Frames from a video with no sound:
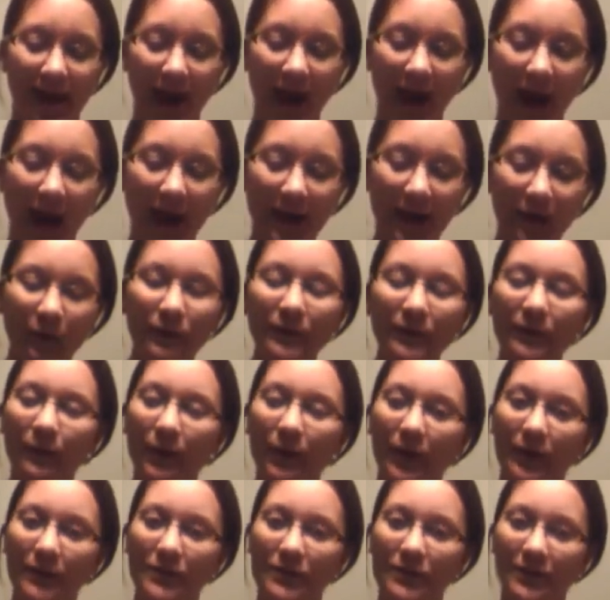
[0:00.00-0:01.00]
I only
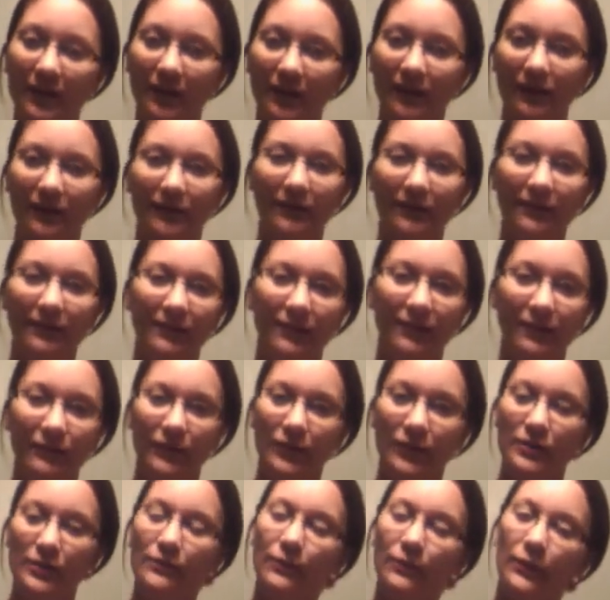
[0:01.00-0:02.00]
want to share the
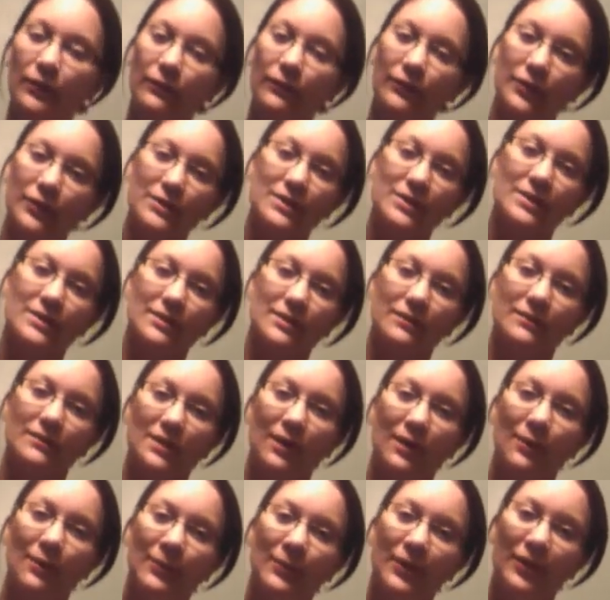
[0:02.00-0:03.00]
first 4 verses of
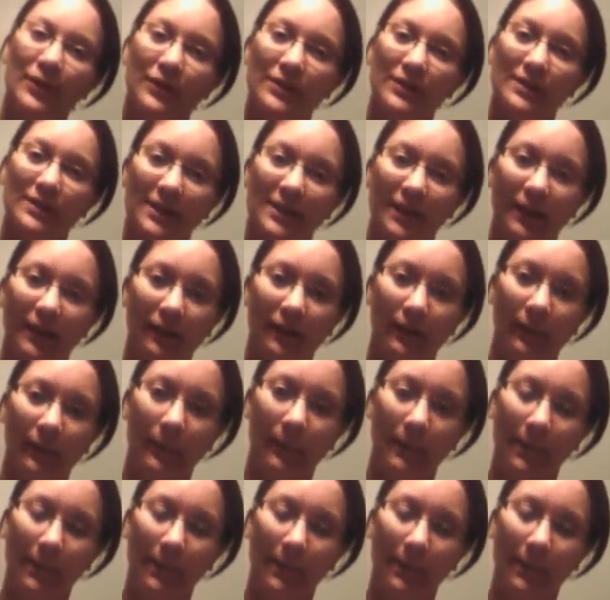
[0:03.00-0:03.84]
Psalm 13.